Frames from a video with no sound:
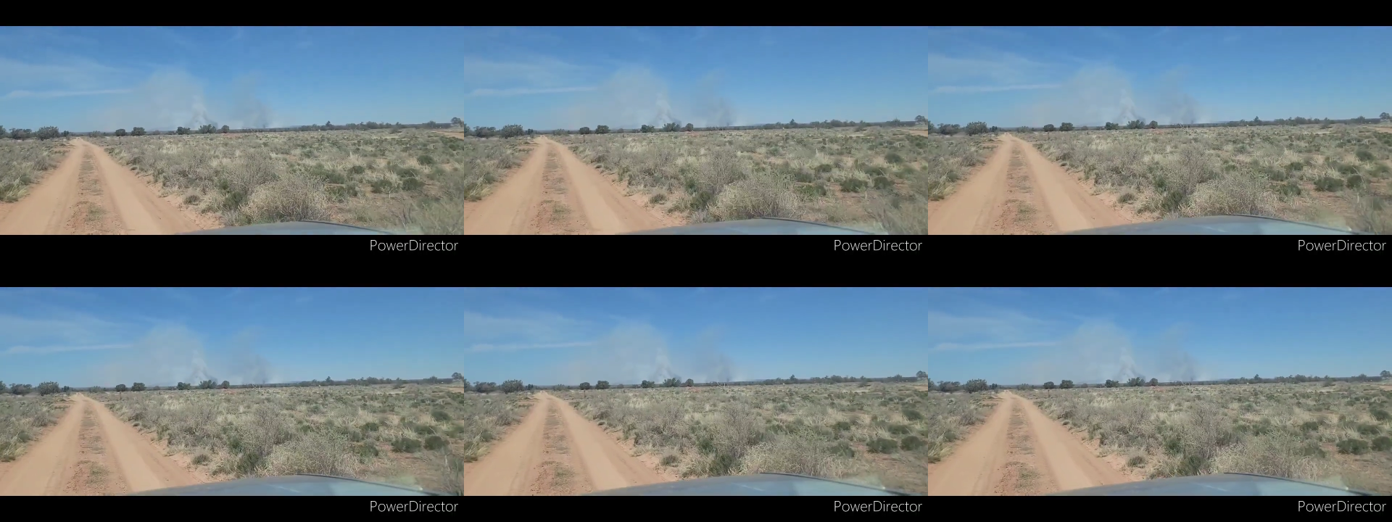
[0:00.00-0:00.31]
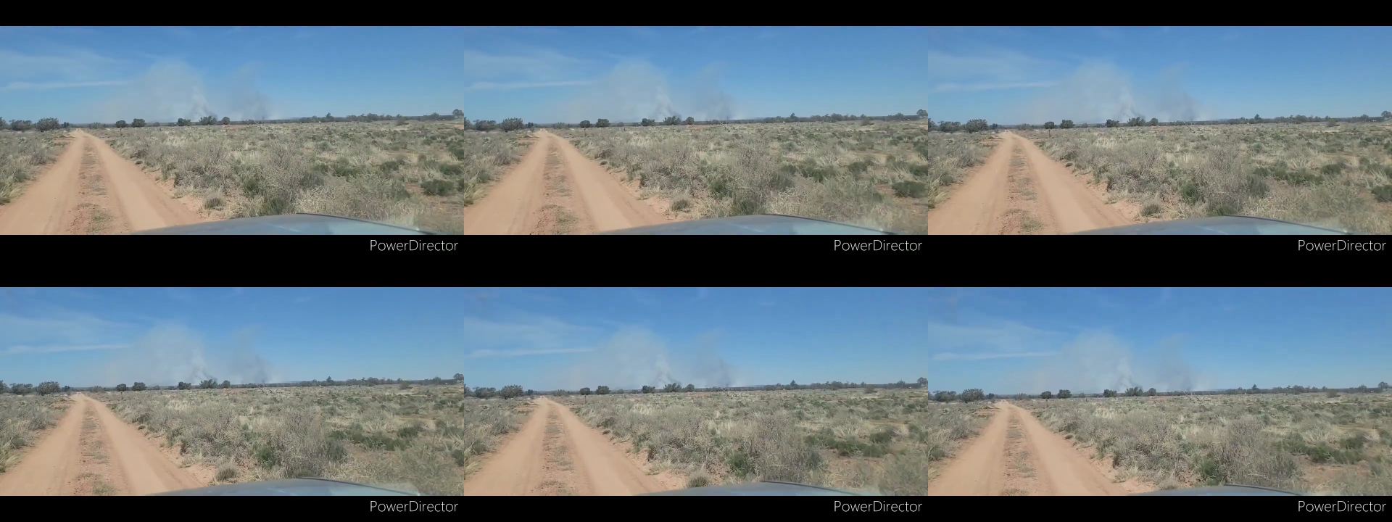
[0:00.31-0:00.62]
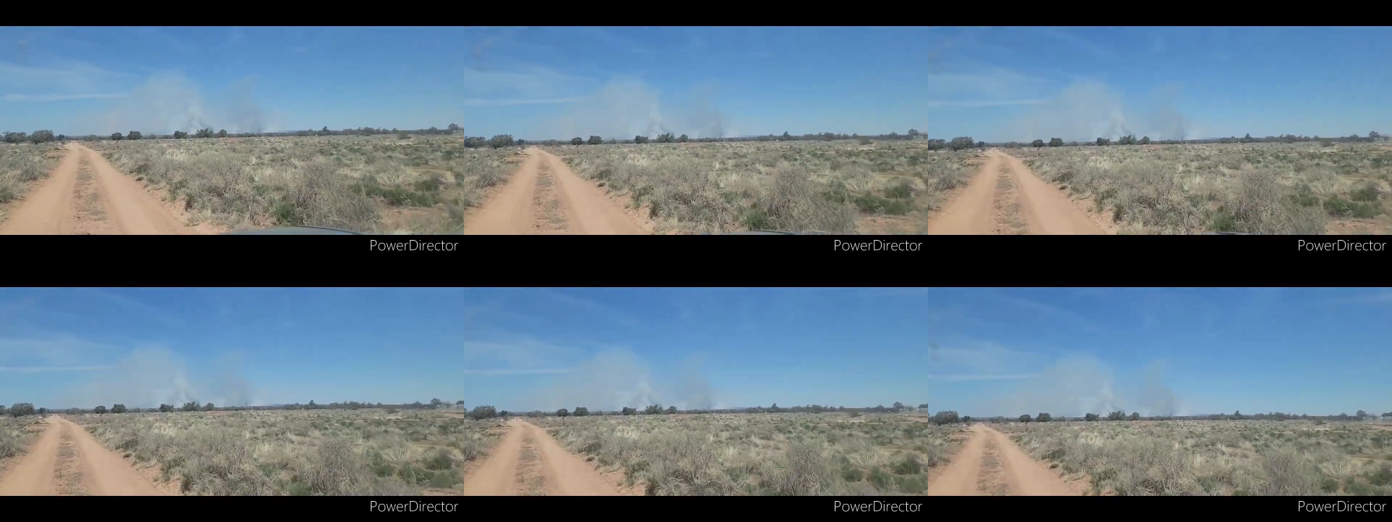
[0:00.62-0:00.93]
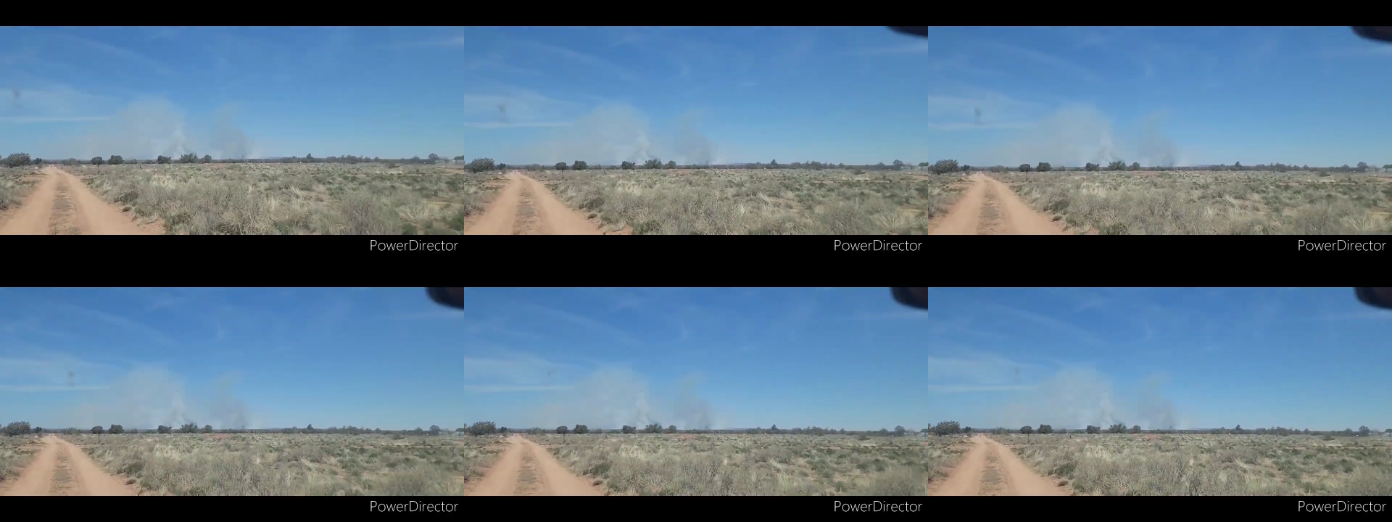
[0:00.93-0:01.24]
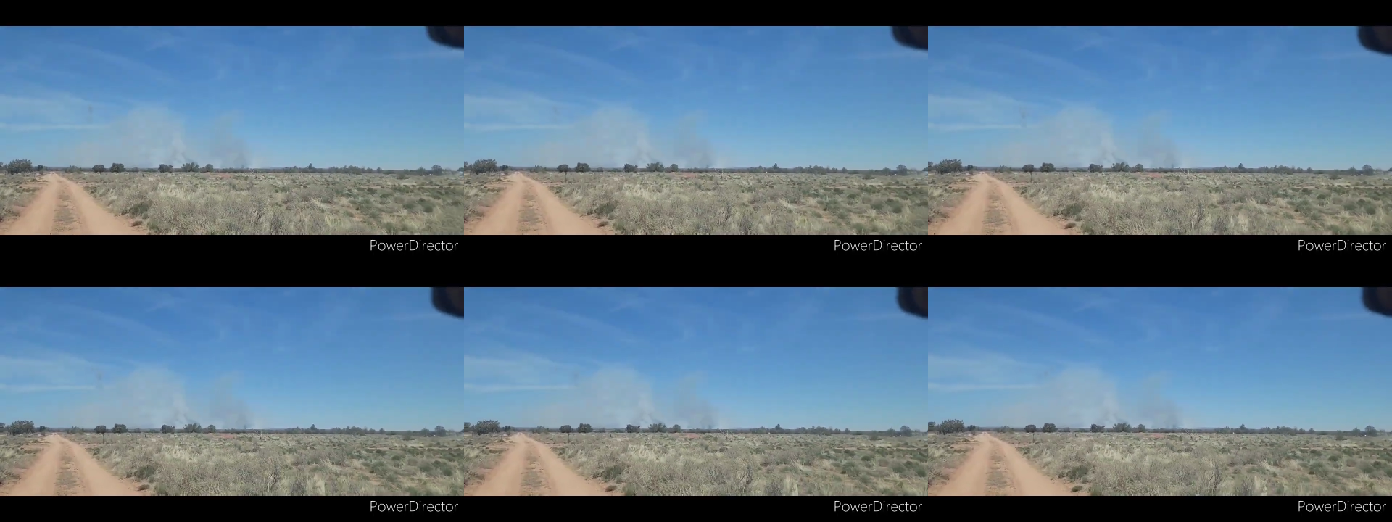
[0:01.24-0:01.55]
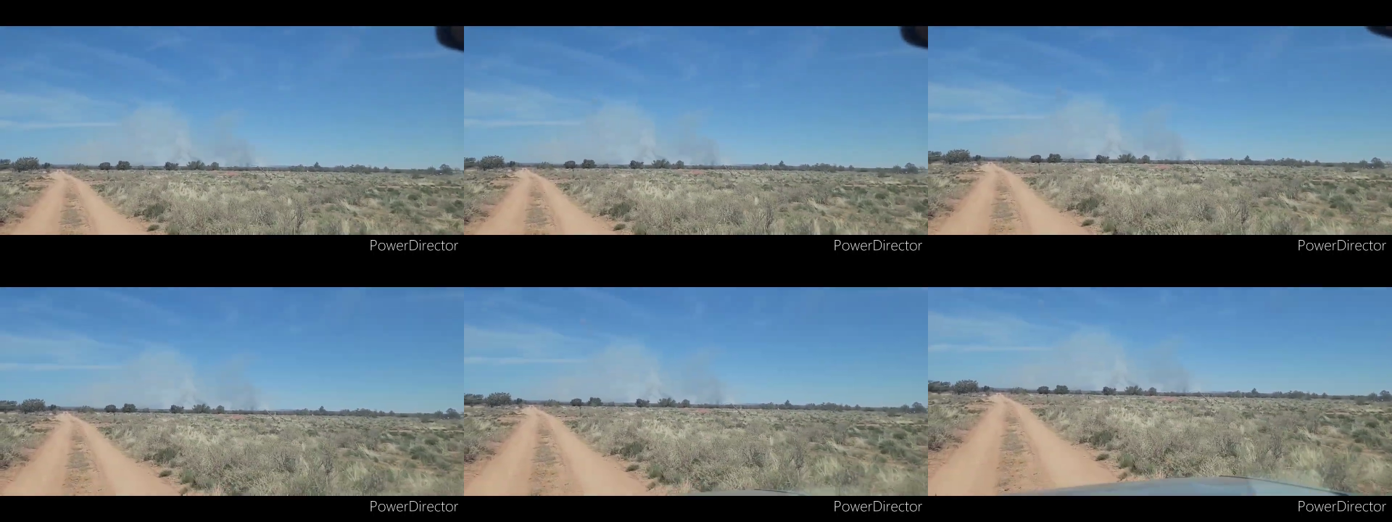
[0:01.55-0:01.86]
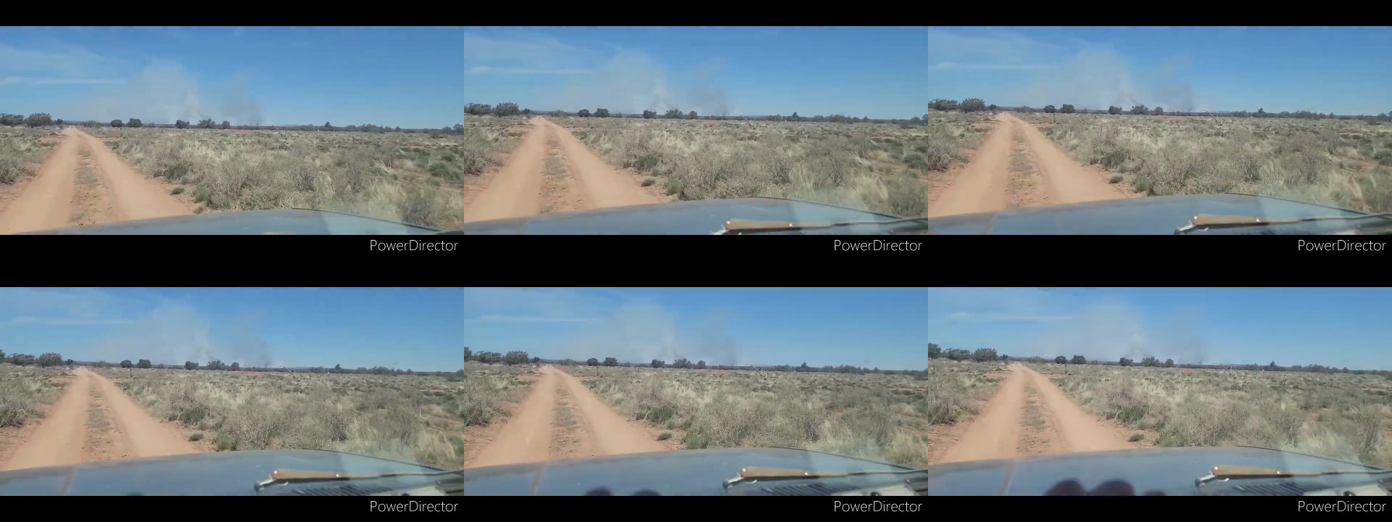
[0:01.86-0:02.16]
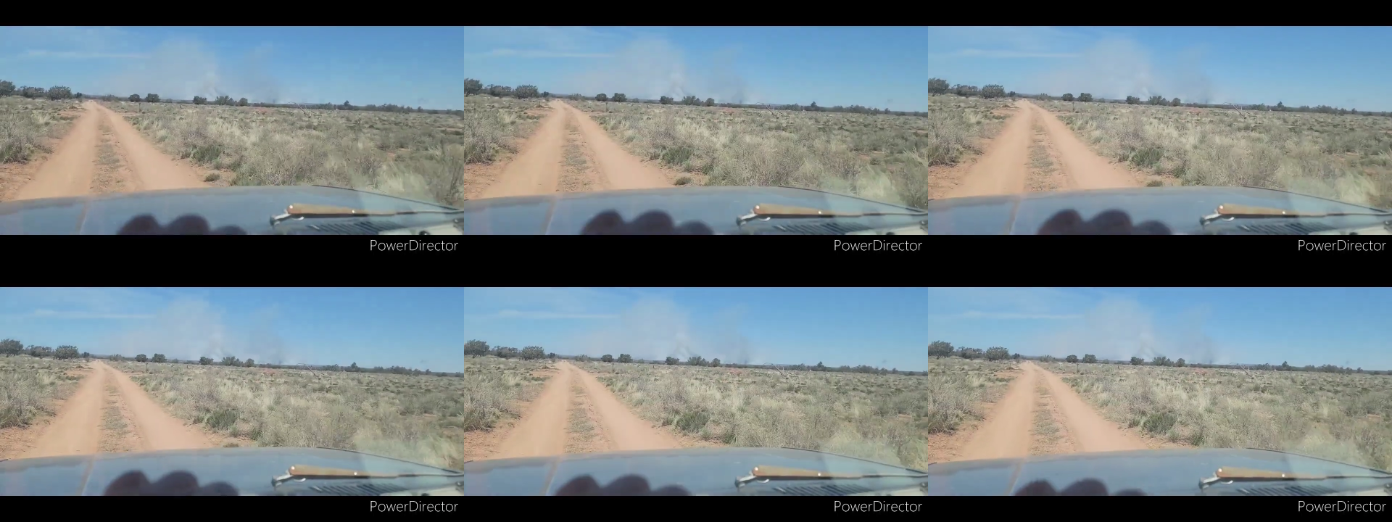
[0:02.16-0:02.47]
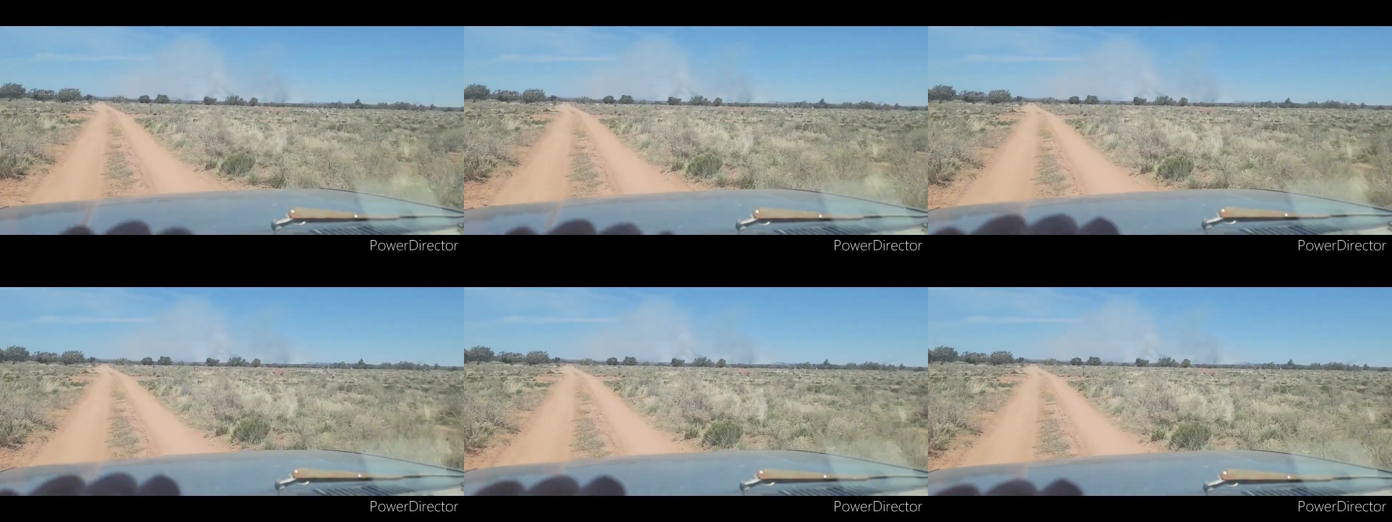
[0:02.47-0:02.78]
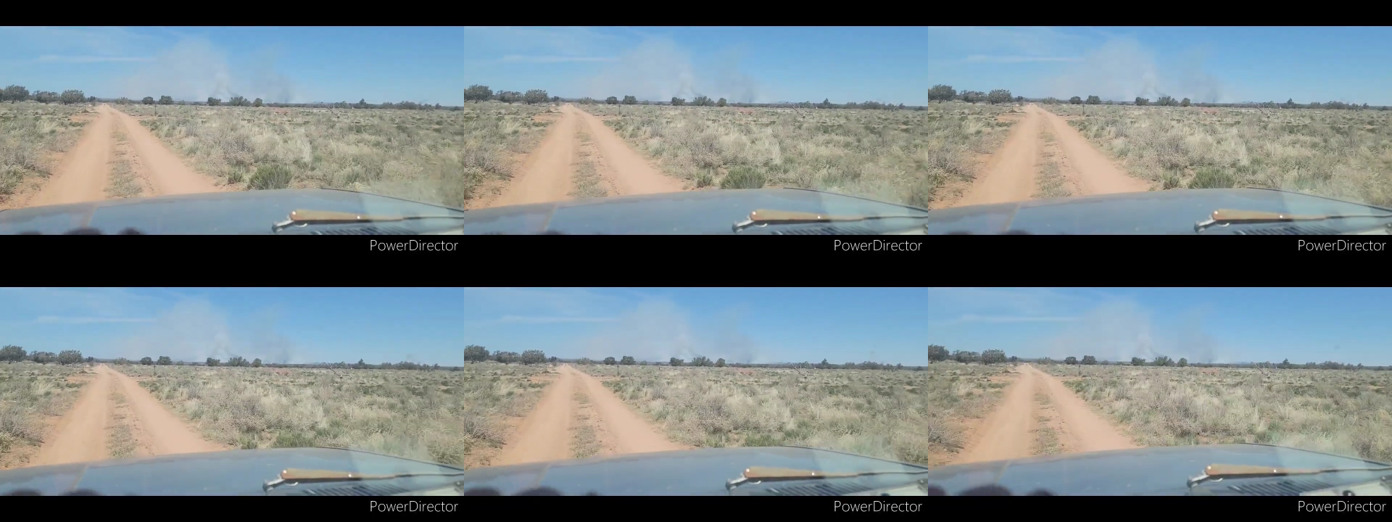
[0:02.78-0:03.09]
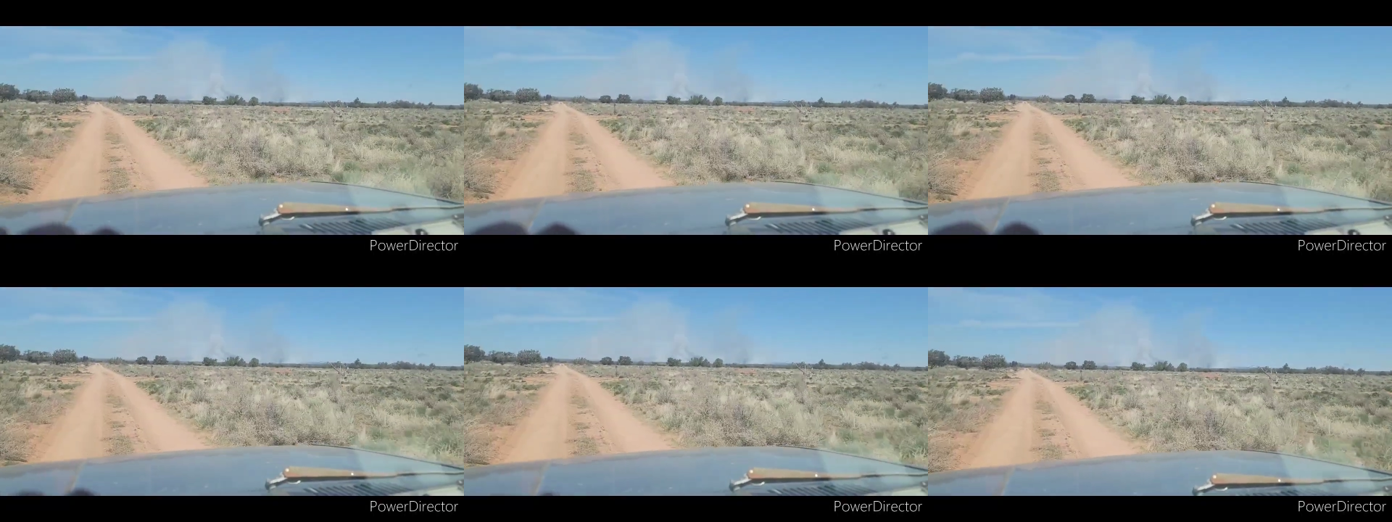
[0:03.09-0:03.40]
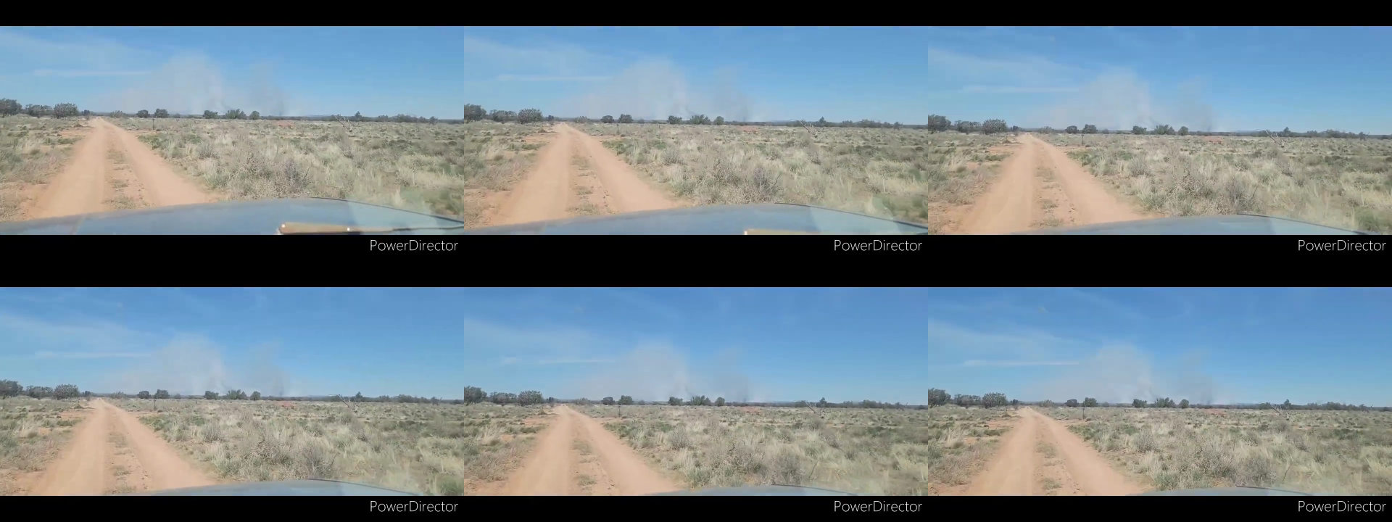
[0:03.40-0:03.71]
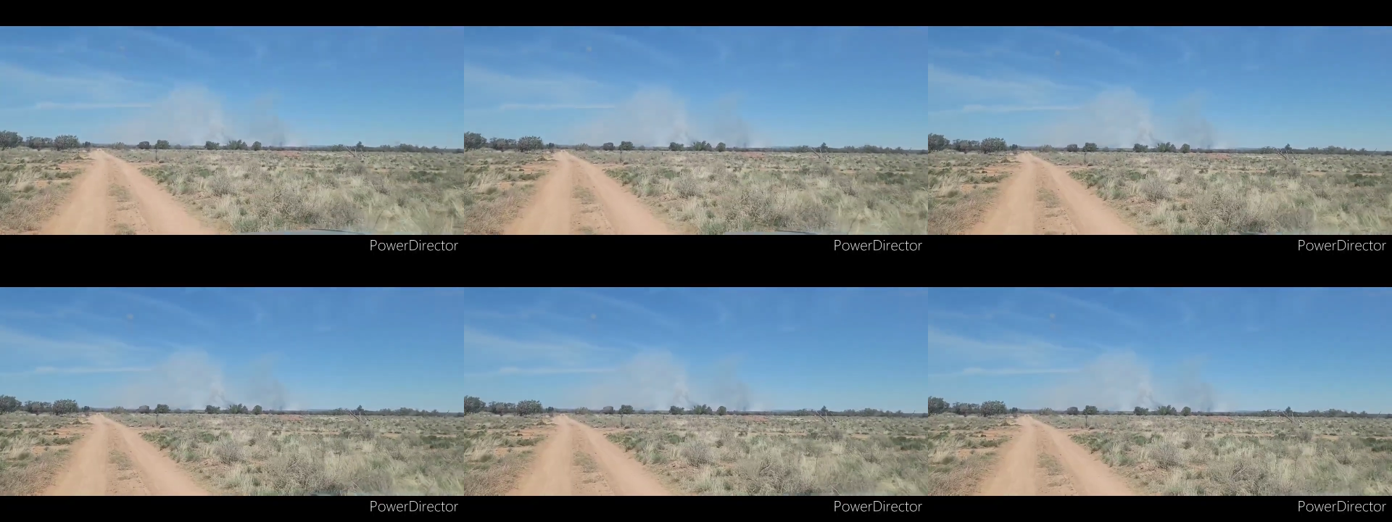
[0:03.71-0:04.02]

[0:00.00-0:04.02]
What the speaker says: (no speaker visible)